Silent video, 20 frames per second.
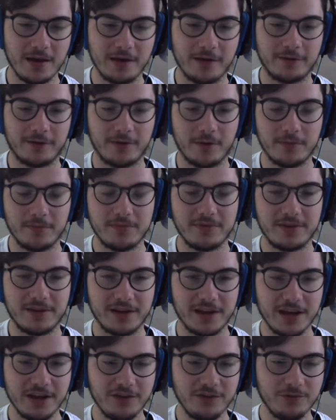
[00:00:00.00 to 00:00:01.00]
from the
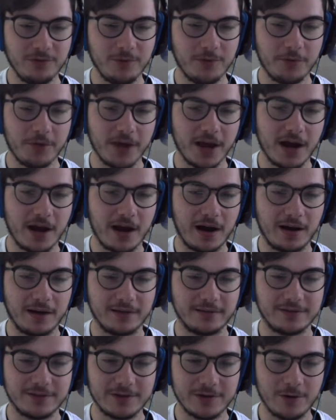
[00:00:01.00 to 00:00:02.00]
nation where we are,
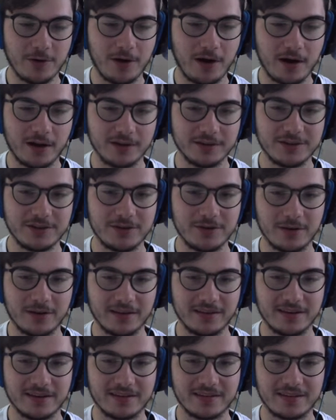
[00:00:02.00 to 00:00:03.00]
it's so hard to
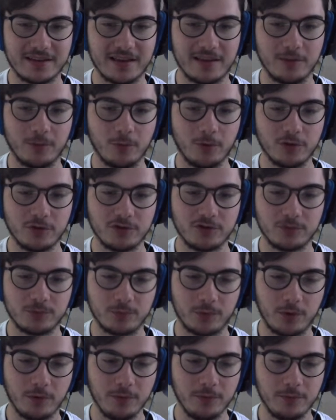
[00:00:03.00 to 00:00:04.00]
understand what's
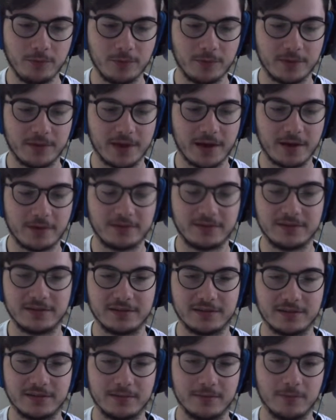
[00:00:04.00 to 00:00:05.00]
wrong with our
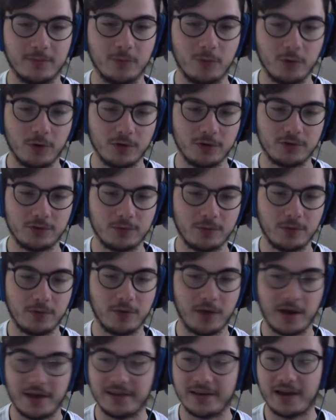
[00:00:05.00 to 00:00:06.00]
system, what's
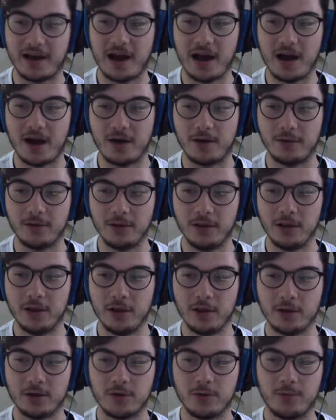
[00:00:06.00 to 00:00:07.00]
wrong, and how
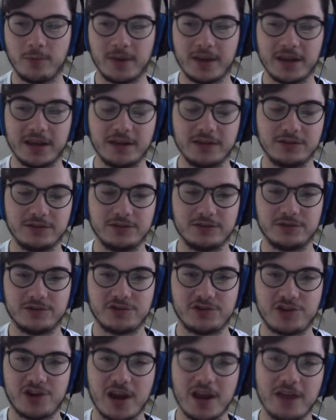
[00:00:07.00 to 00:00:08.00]
could we
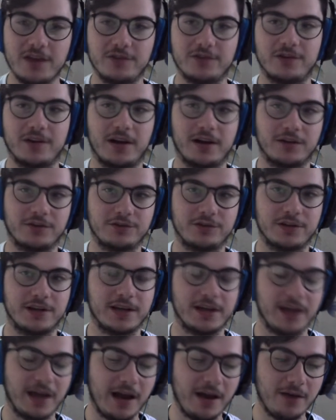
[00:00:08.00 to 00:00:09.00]
change
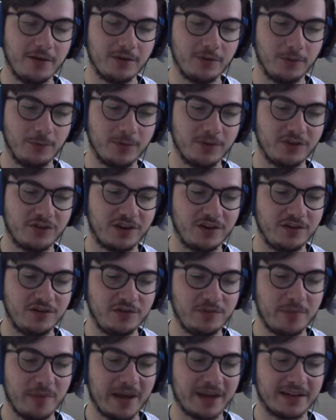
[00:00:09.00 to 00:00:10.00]
actually? How could we
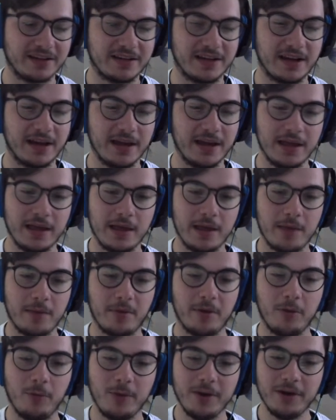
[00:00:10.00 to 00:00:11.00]
change better?
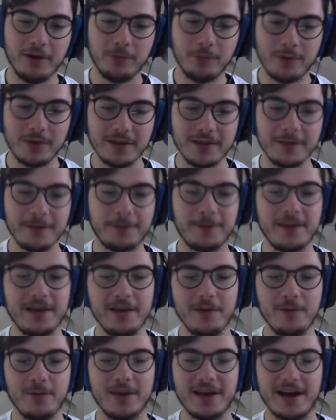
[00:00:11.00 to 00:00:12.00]
But we already
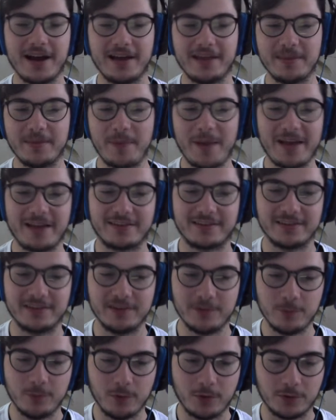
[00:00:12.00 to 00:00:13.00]
think we are the best in
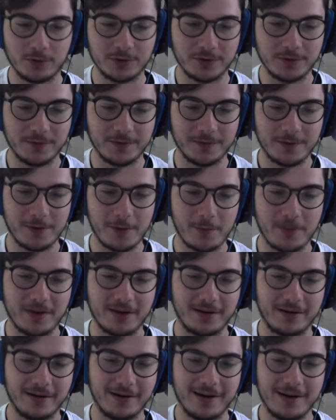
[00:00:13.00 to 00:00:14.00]
the world, even though we
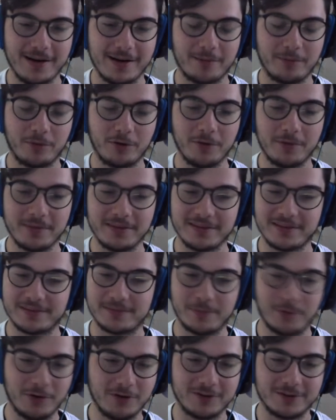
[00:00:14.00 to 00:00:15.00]
are probably the
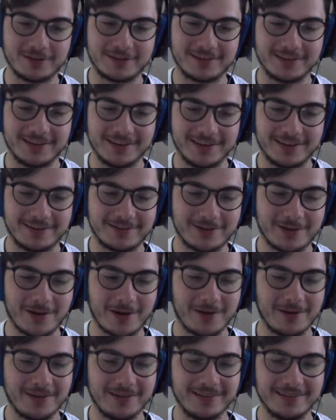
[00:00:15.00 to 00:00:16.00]
smallest.
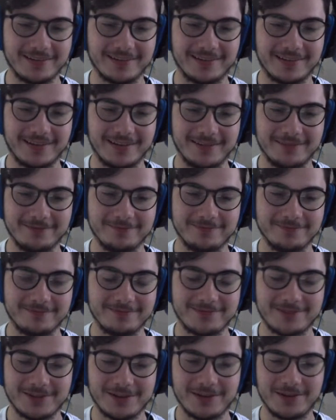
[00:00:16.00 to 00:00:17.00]
So
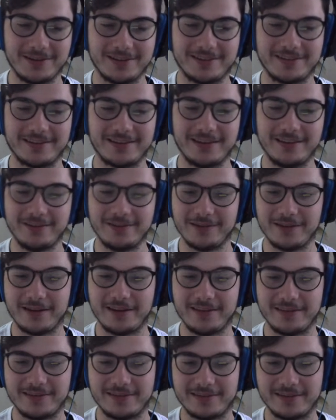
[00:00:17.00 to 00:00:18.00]

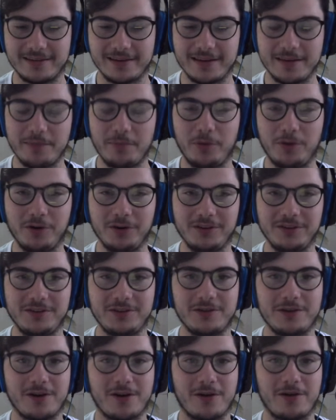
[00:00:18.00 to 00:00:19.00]
it's important
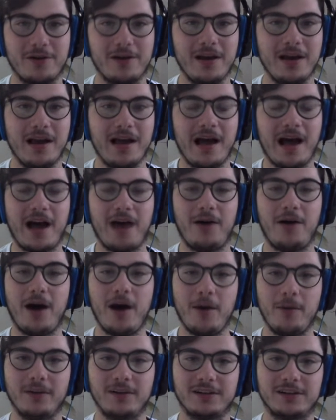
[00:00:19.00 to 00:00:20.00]
to know
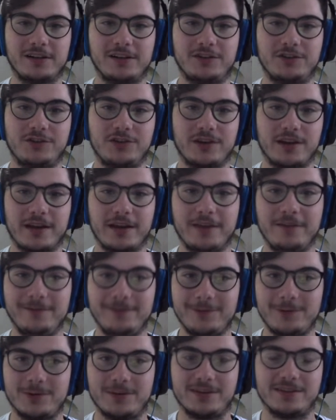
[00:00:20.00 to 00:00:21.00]
how one culture can
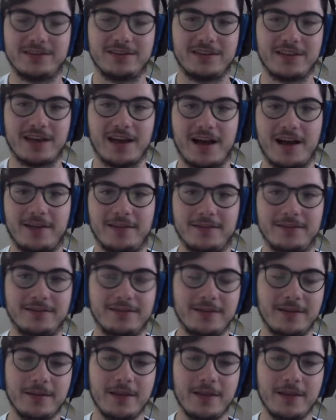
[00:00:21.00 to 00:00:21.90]
influence the others.